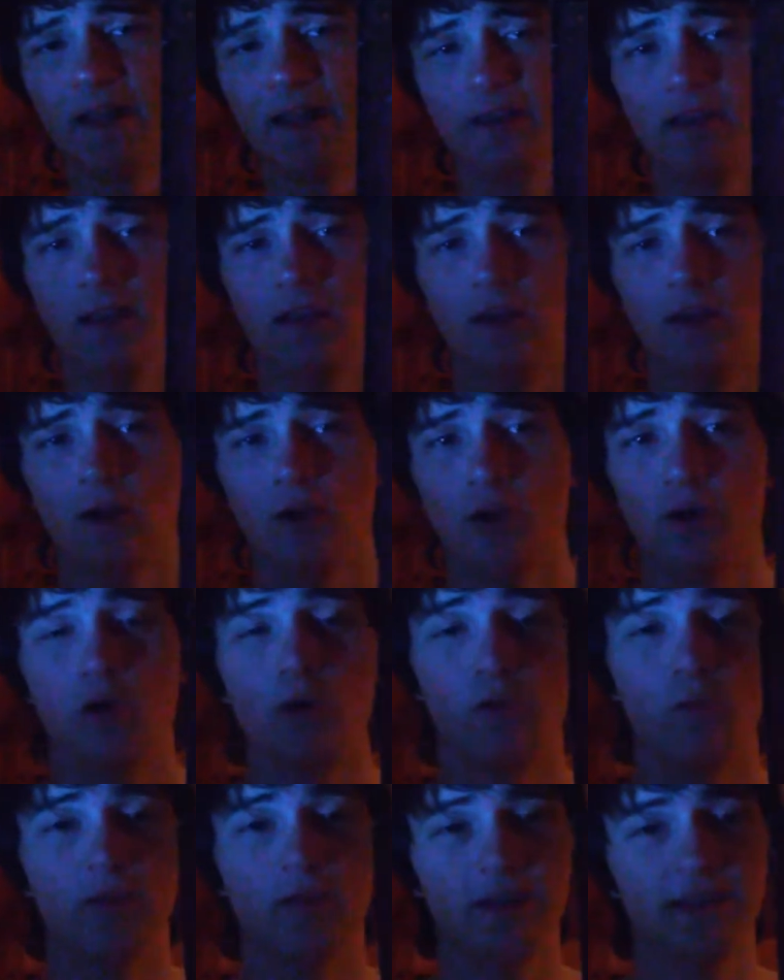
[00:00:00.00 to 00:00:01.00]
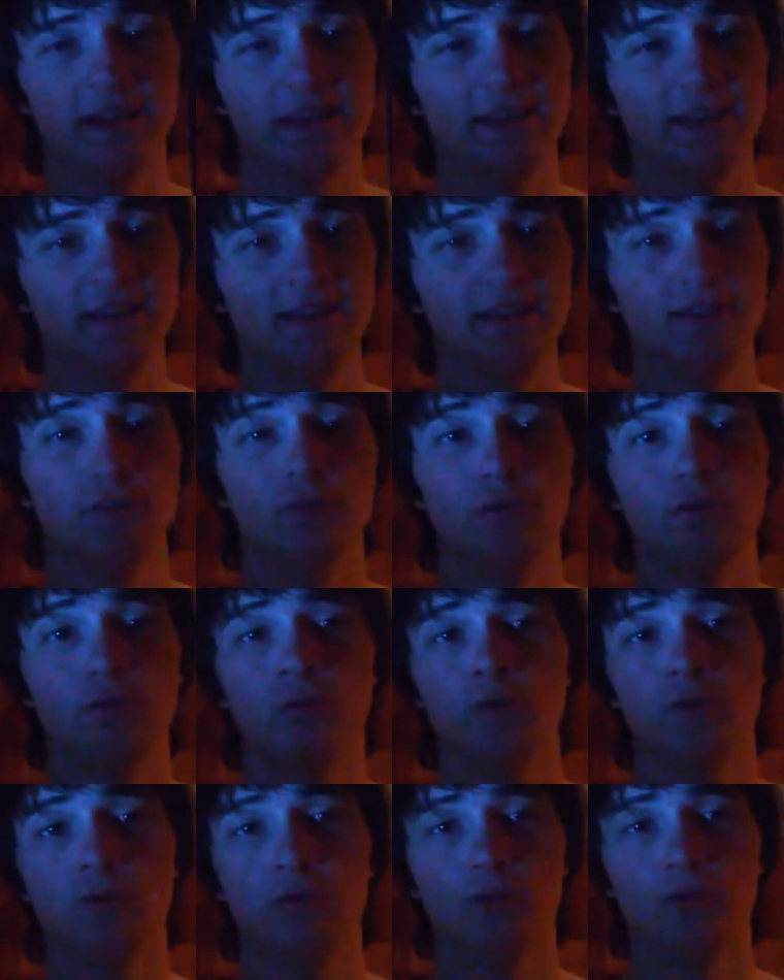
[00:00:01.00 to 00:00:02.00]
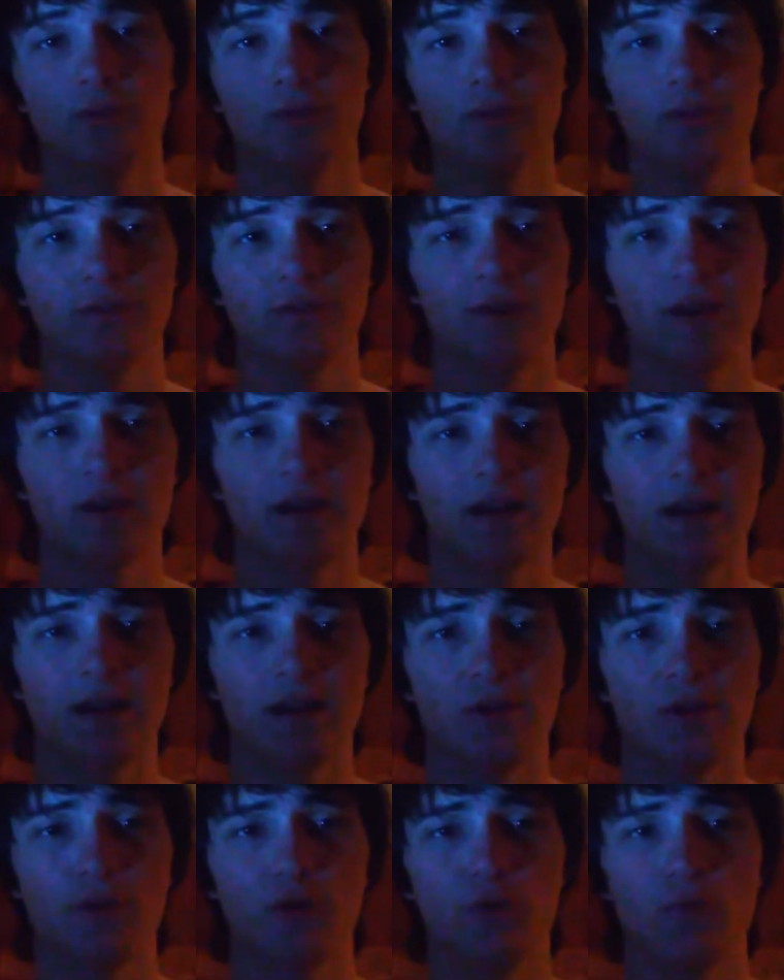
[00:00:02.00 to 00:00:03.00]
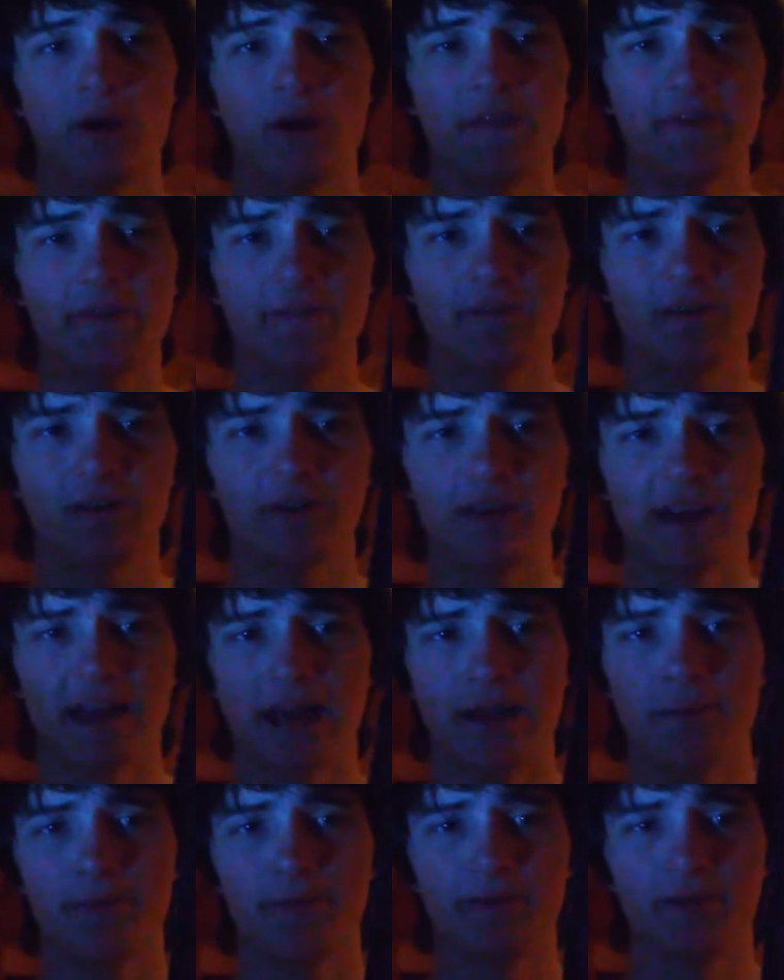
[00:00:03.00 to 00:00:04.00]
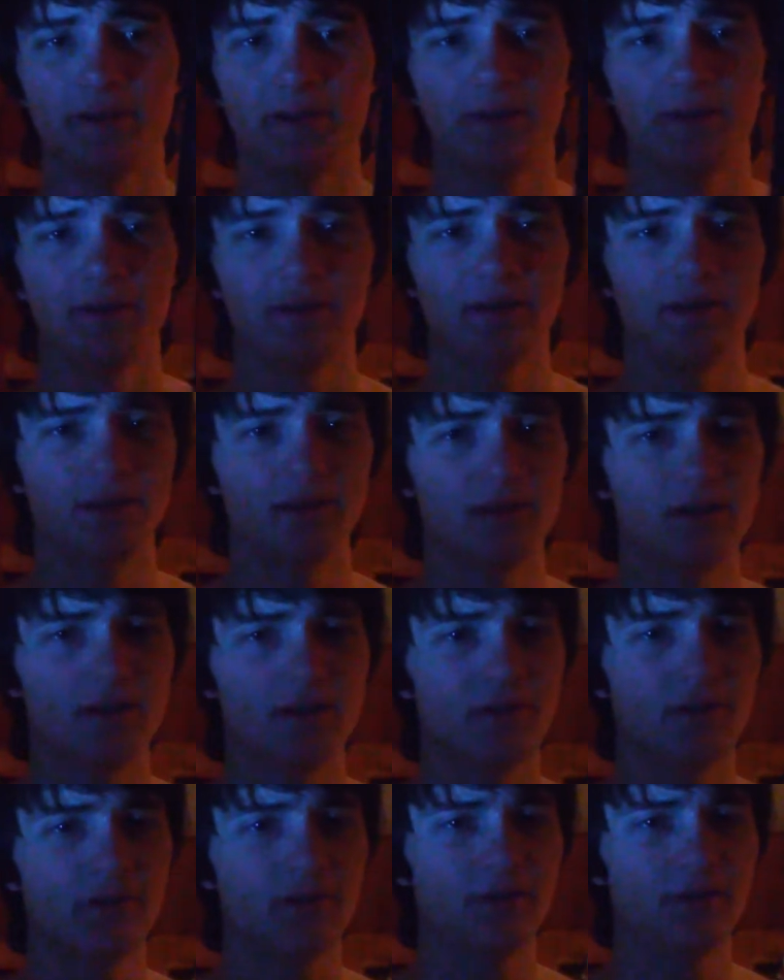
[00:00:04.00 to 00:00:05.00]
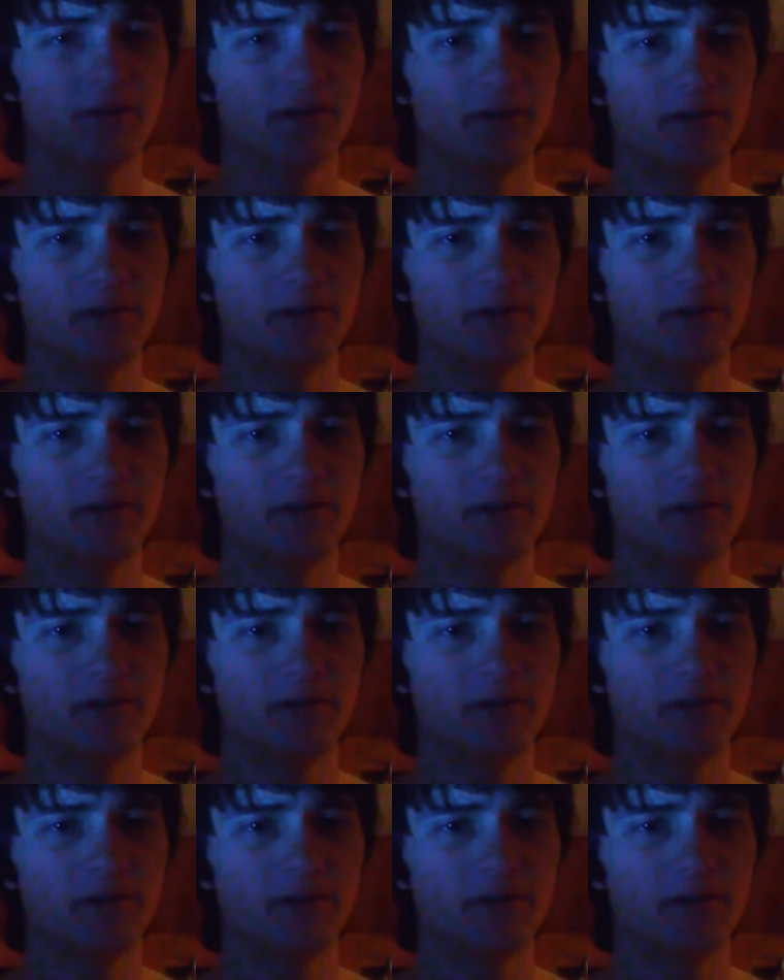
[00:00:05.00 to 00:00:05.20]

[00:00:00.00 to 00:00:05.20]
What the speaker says: And we need to... I don't know why that fucking happened. You know?